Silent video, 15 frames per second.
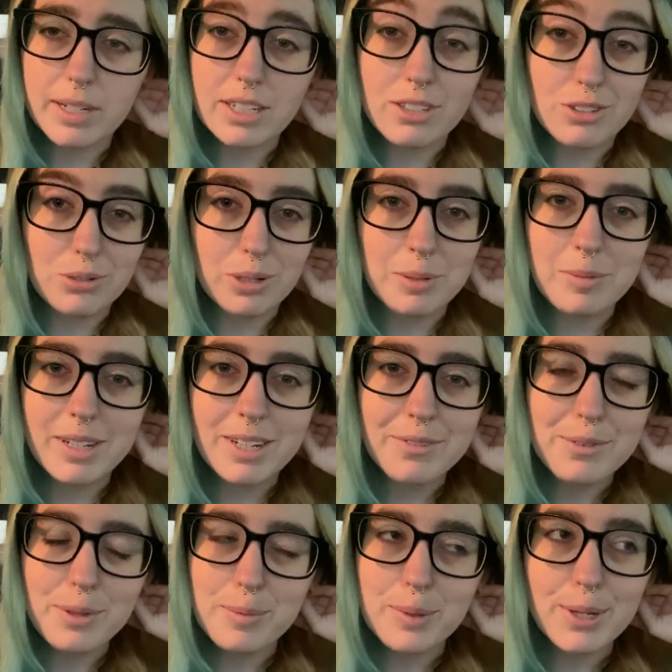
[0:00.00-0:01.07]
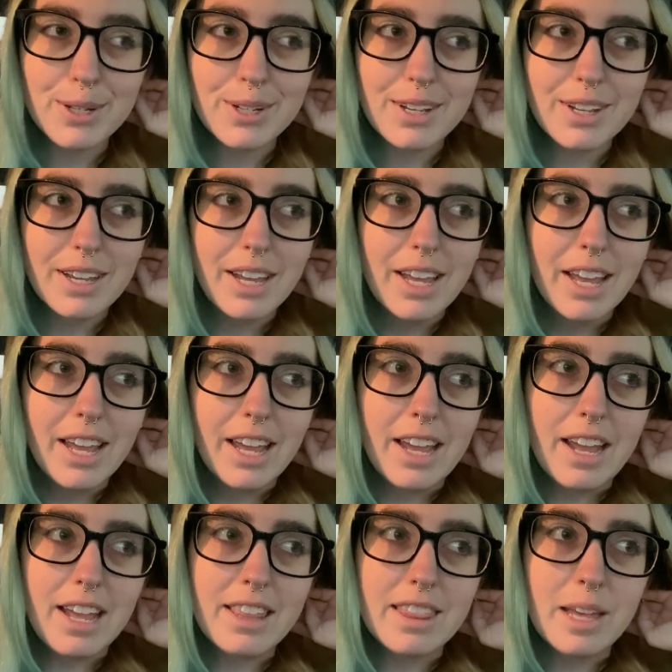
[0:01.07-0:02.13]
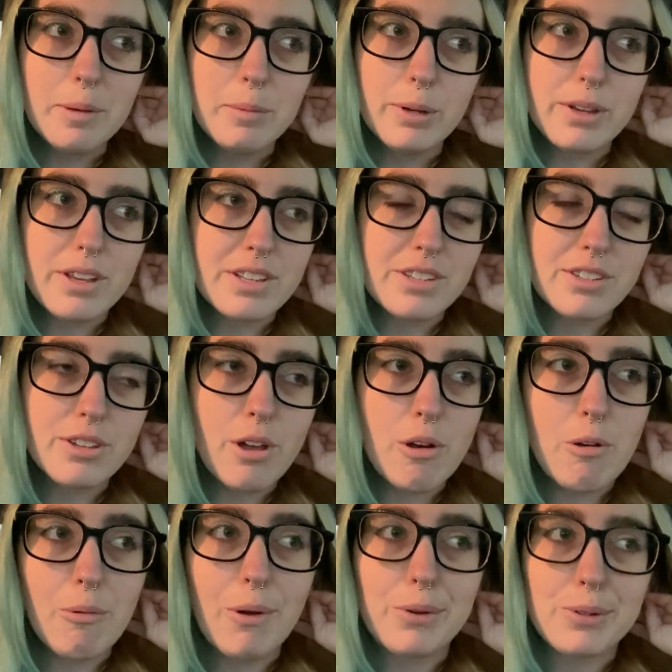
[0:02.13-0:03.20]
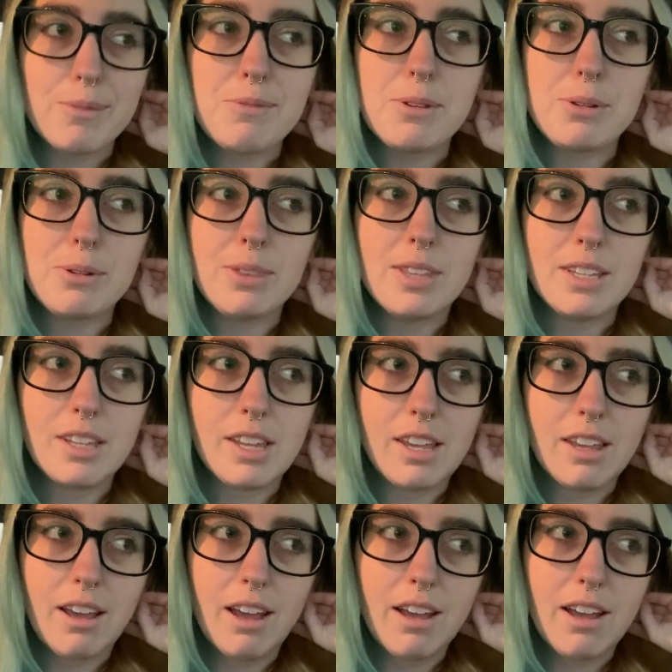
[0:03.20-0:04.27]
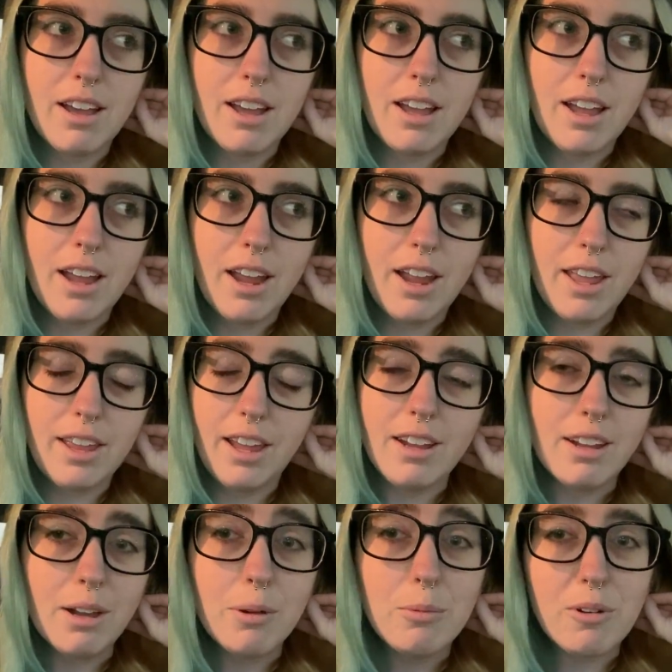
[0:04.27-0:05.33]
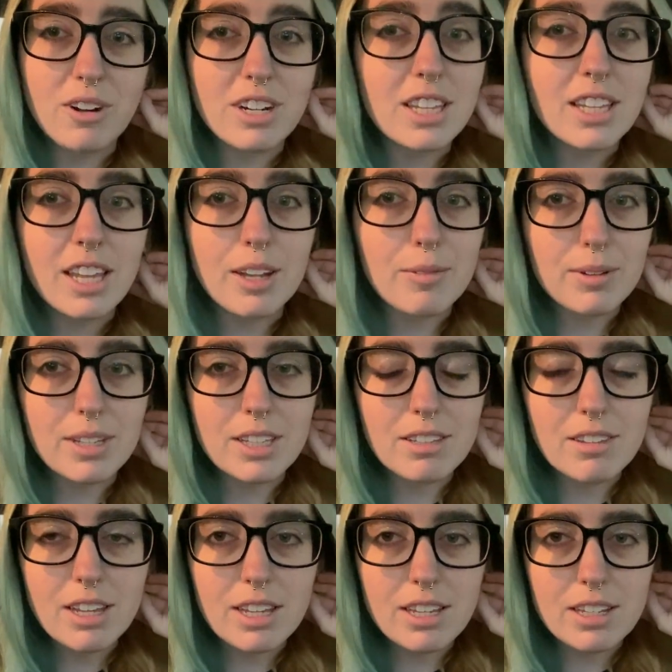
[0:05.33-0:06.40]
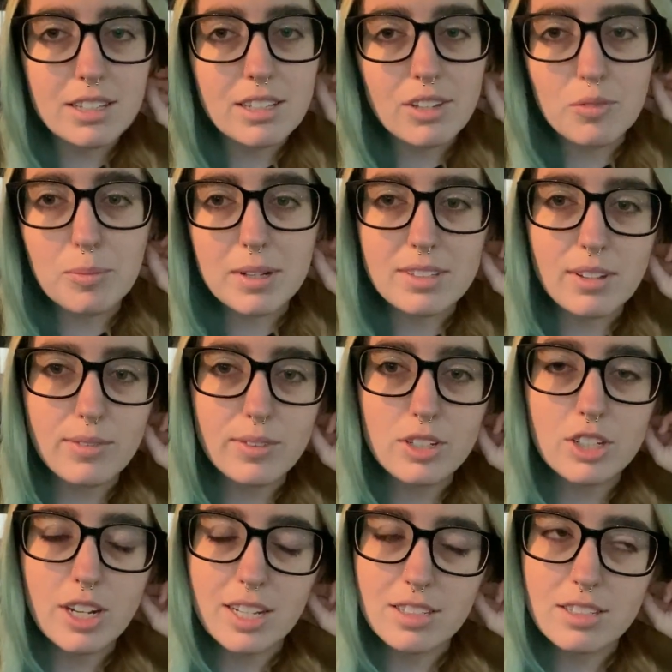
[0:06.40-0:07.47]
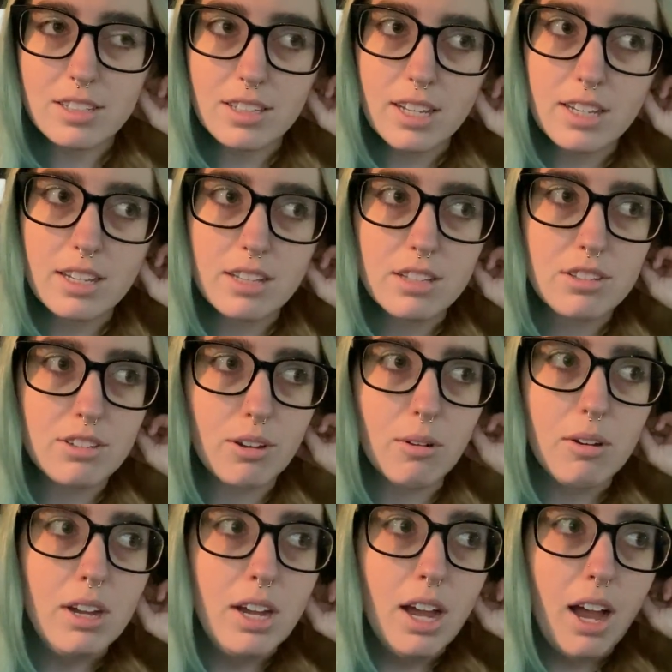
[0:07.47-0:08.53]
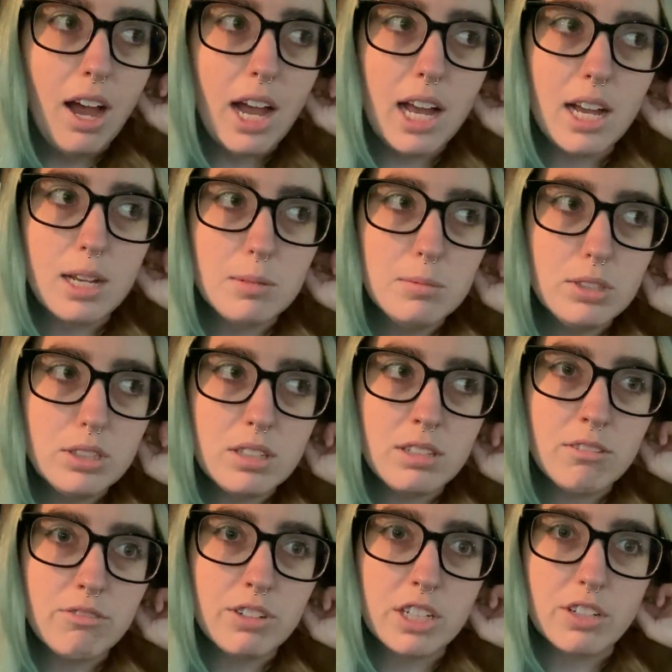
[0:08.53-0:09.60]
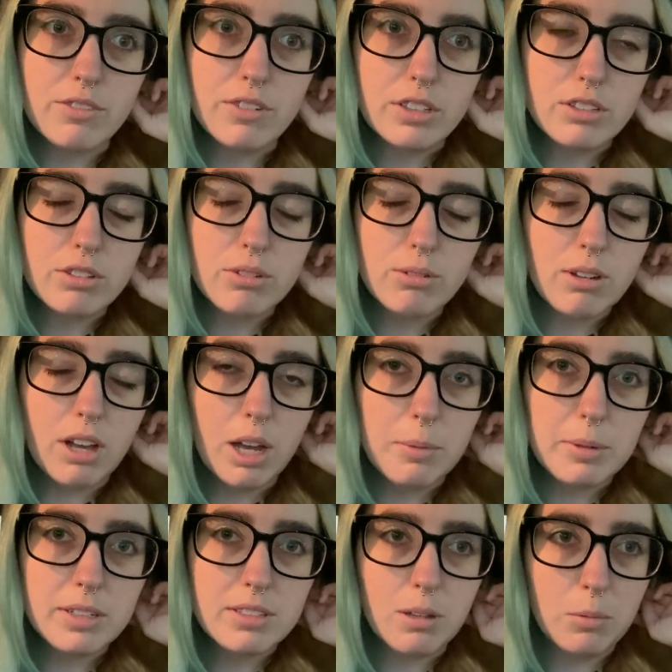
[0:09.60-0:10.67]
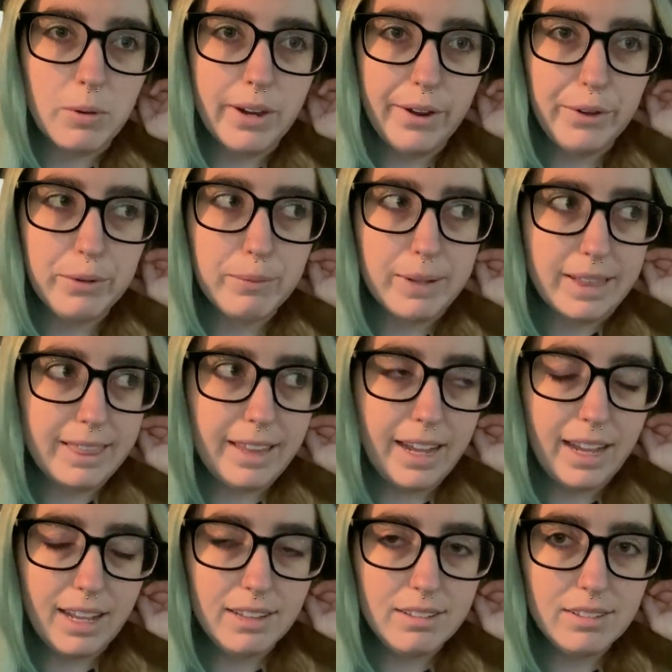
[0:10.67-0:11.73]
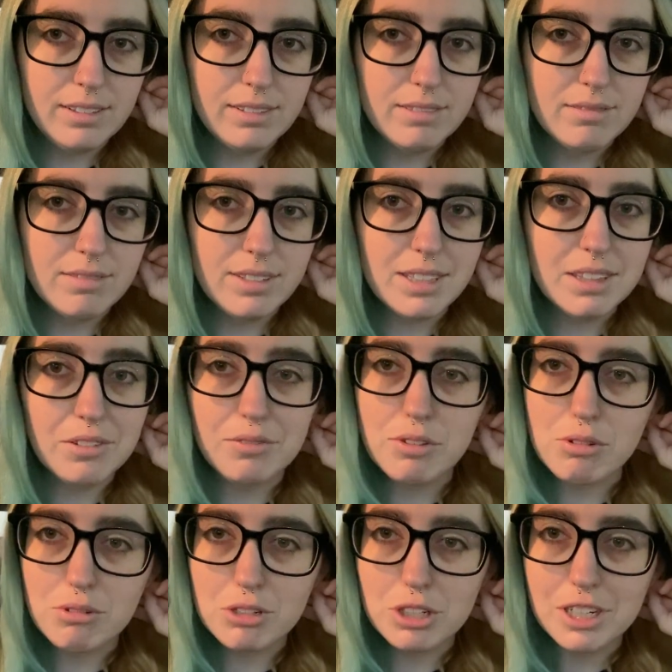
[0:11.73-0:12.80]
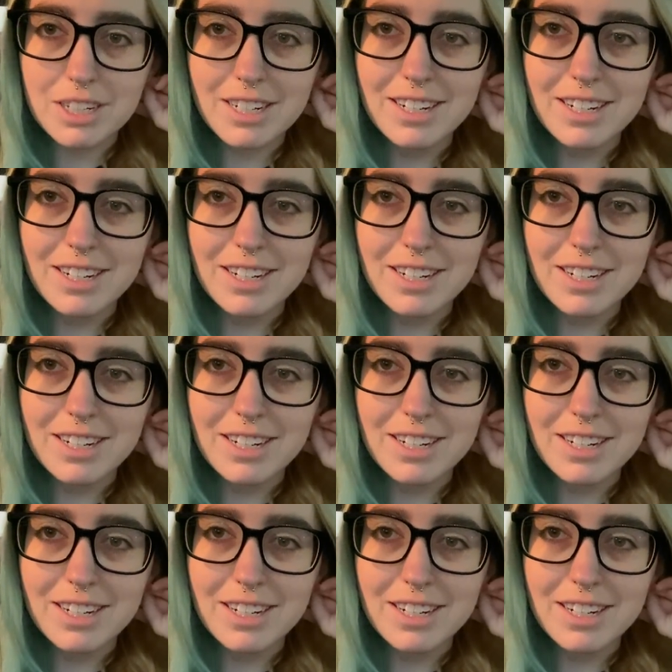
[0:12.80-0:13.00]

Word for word: enjoyment of the book. And that book is so well reviewed that, like, and I, I want to like really like it and give myself the chance to like it. So I'm just gonna find a physical copy somewhere and read that in the future,